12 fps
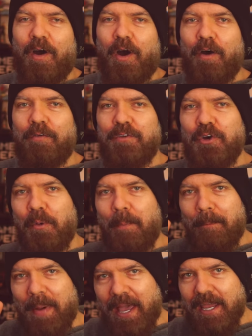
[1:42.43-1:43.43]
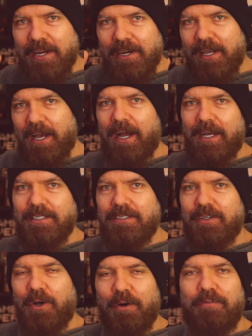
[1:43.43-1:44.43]
of your main cast
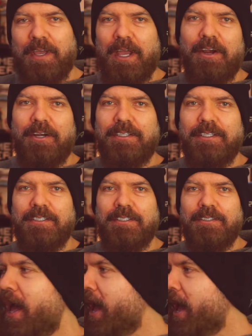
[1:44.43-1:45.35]
of characters